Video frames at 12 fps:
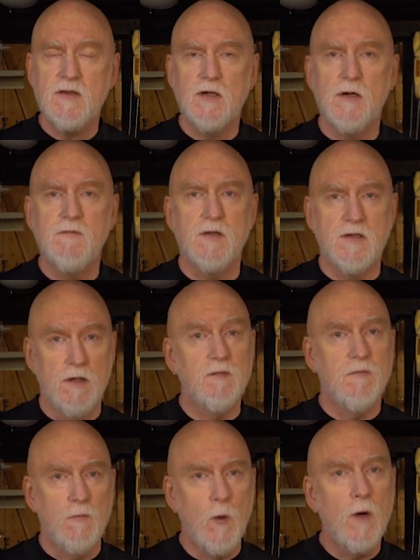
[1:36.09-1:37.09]
surface
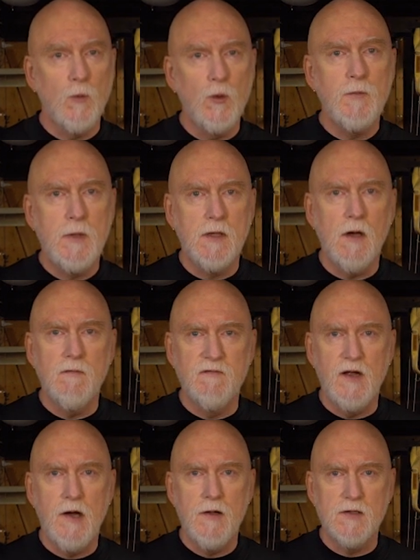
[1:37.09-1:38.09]
of what would become
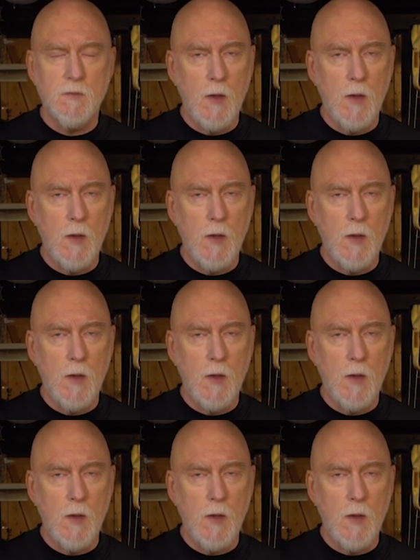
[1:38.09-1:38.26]
Variant's